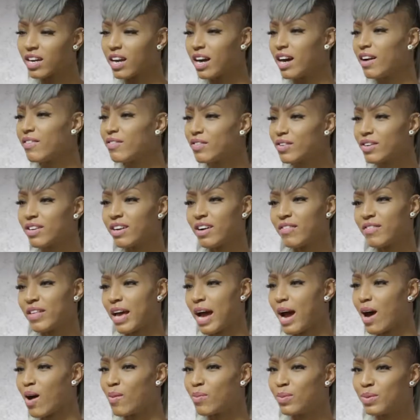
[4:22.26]
the cover of the
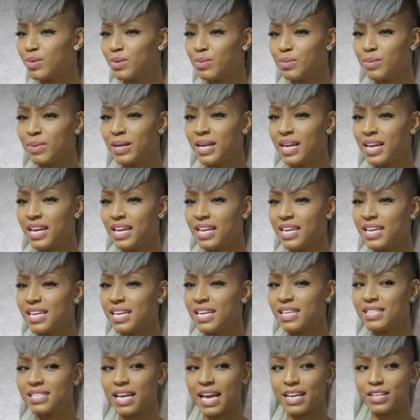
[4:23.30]
album,
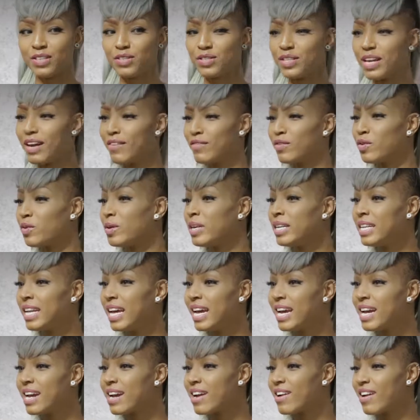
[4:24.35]
is I used to have green
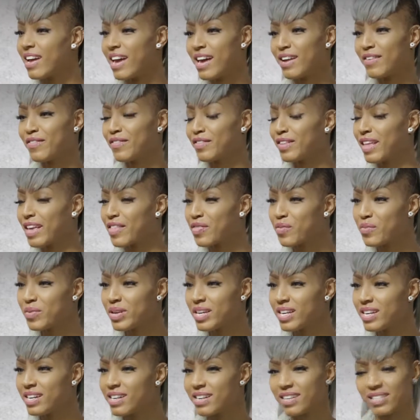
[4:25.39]
hair. I had it for like 3
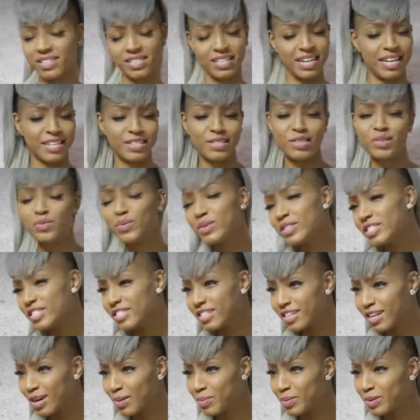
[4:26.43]
years and I
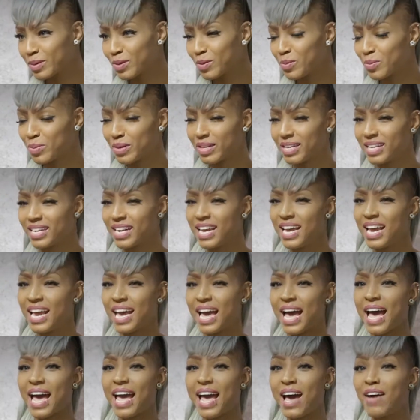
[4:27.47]
switched it up a little bit.
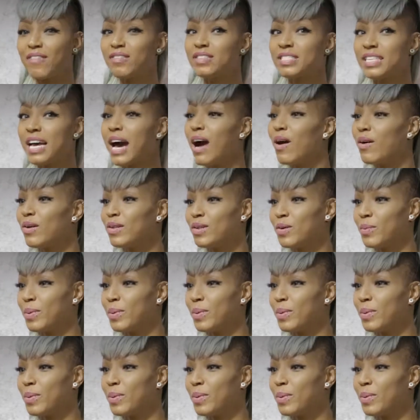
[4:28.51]
I have a towel